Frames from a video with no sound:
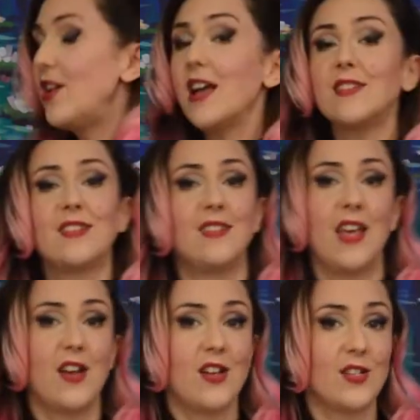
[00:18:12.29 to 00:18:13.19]
next
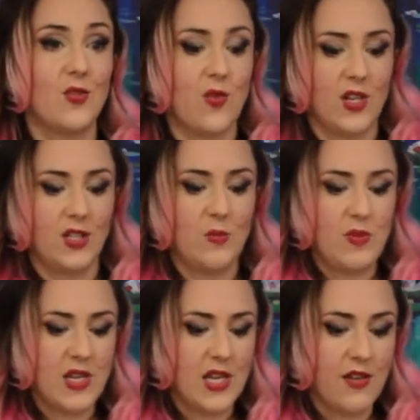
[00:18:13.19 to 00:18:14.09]
layer is going to
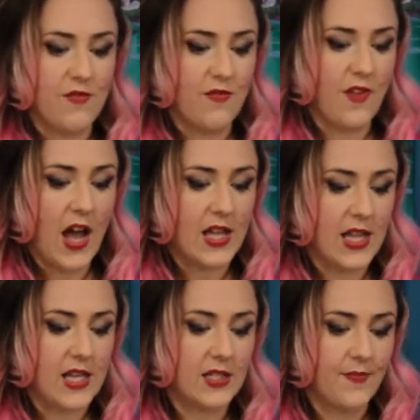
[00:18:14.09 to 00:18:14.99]
be
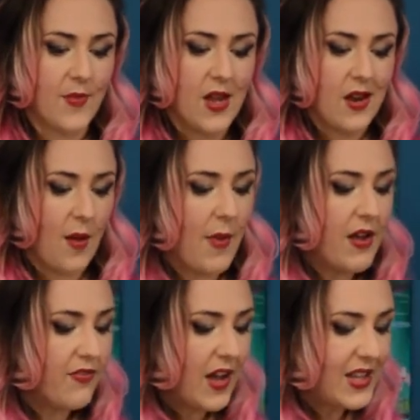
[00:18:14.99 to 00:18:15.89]
violet. Now my
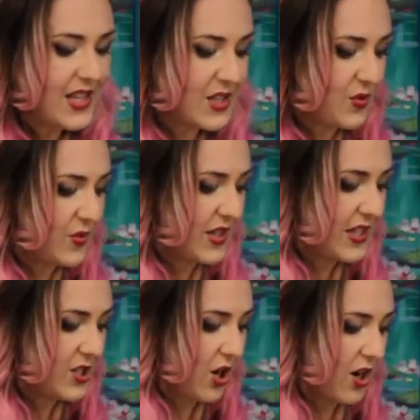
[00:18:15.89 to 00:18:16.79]
violet is
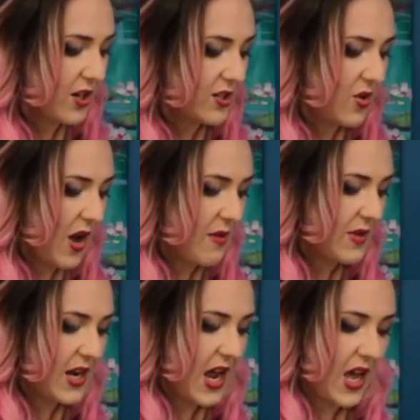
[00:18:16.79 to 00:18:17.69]
really dark, so I'm
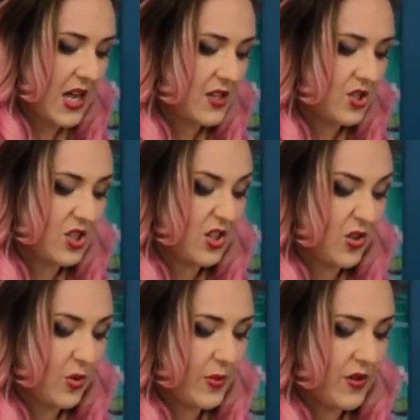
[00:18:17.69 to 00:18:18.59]
going to add just a
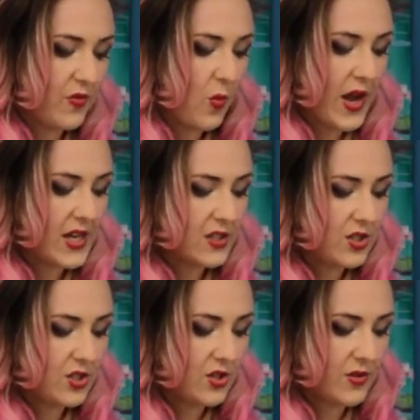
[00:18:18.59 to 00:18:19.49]
little bit of white
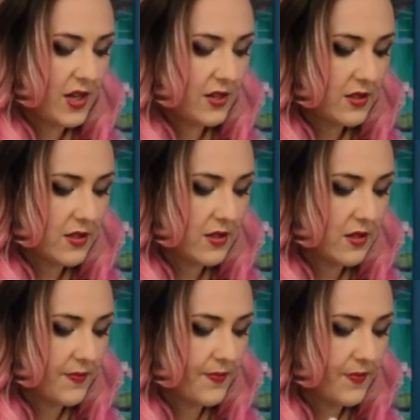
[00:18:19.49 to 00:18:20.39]
to it.
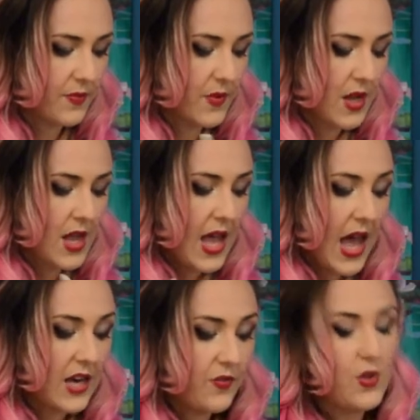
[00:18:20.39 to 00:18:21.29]

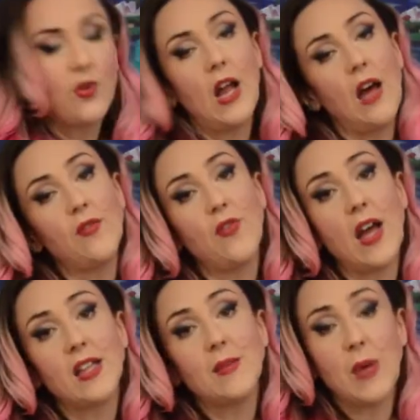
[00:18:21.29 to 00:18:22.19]
And if you don't have
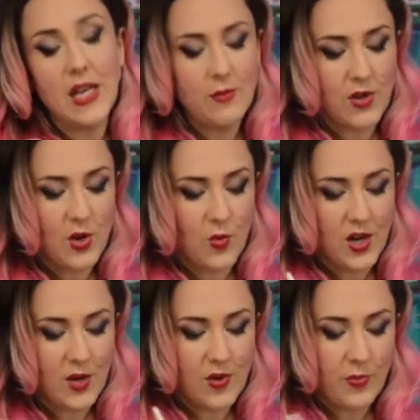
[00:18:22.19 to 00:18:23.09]
violet paint, but you're
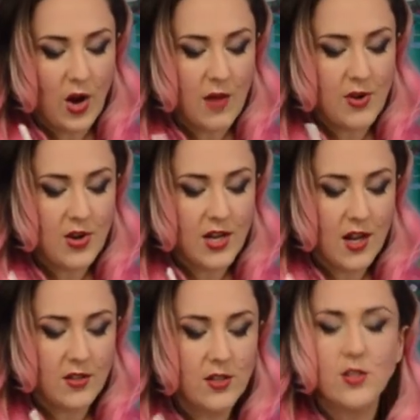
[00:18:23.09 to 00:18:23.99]
working with primary
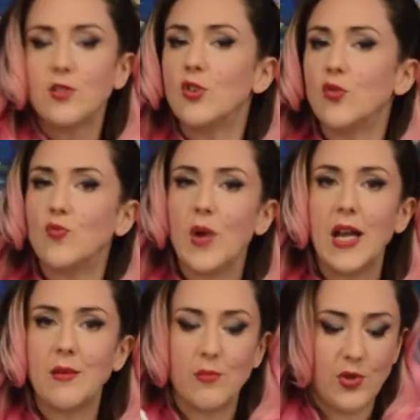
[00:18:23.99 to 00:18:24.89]
colors, your
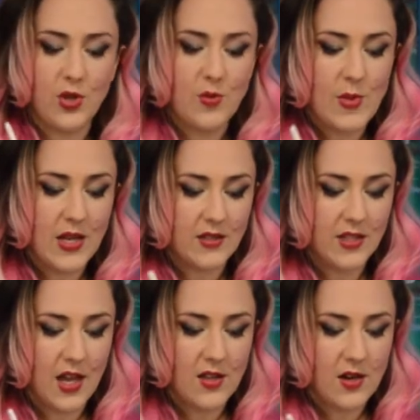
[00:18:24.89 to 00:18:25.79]
red and blue mixed
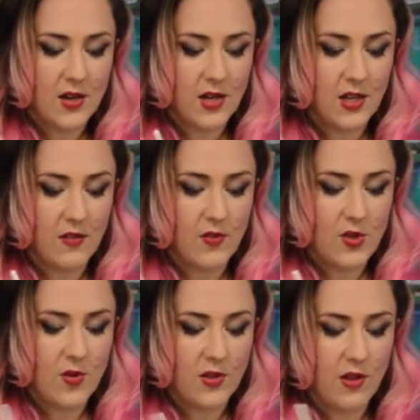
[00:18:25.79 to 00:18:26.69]
together are going to give
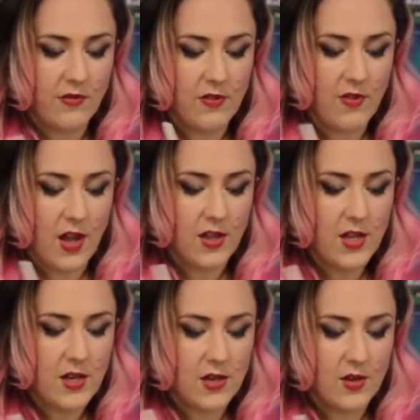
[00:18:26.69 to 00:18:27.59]
you a lovely violet,
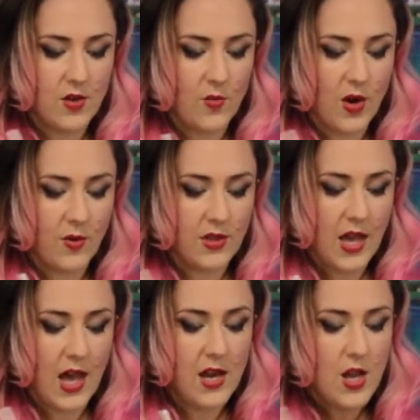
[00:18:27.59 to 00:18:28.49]
and you can work with
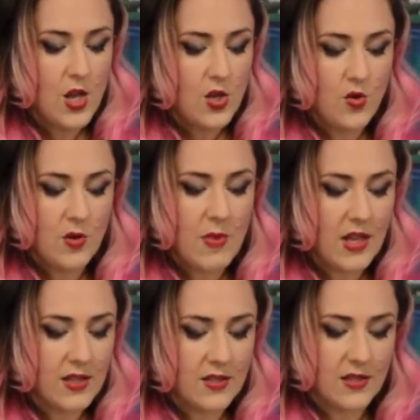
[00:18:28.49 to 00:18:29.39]
that. You can make
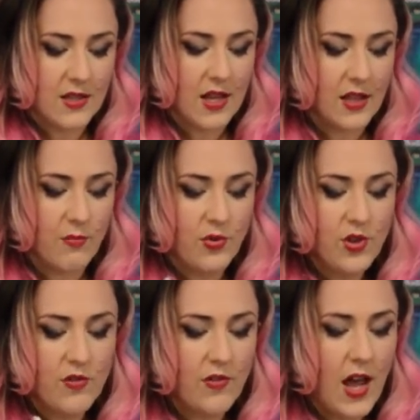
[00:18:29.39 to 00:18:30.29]
this a slightly
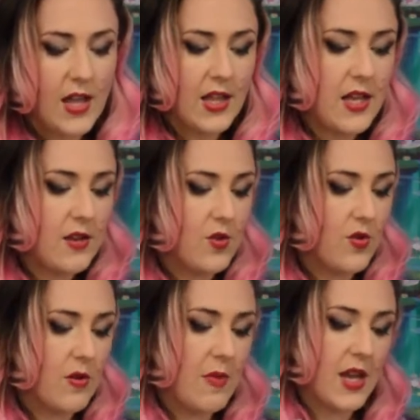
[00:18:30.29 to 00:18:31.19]
blue violet, you
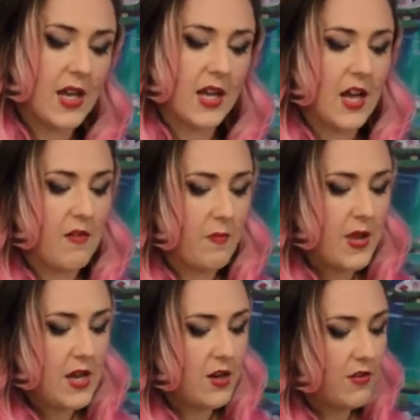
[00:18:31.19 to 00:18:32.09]
can make it a kind of
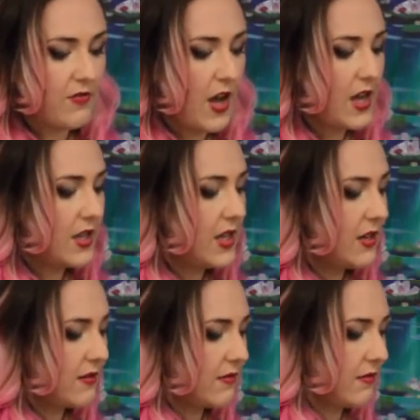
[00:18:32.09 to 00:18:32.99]
pinker violet.
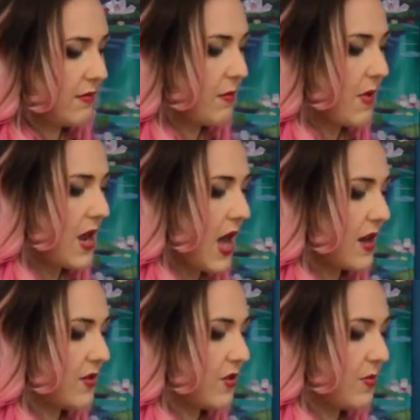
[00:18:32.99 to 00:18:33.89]
You might add
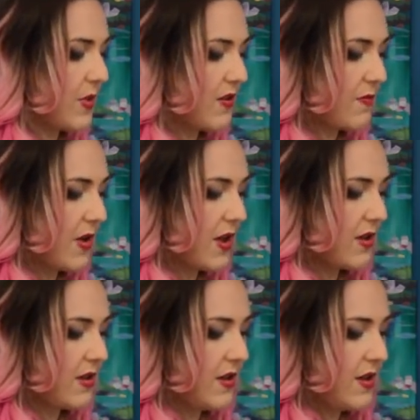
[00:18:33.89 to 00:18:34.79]
a little bit of my
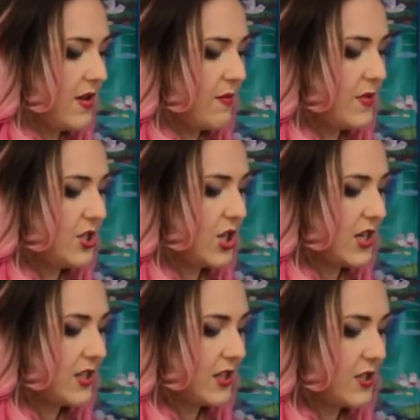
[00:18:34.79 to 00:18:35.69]

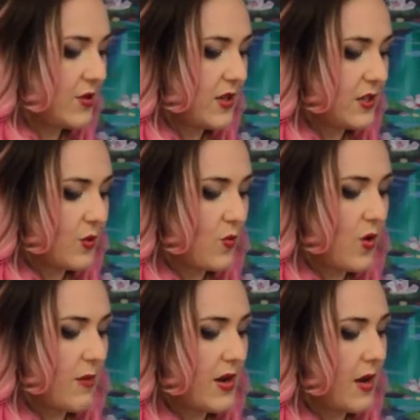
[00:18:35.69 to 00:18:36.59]
magenta to it to
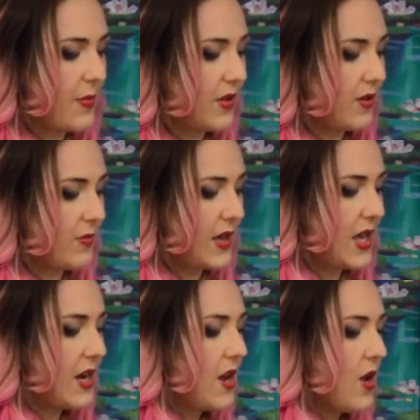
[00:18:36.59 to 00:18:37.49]
warm it up a little bit.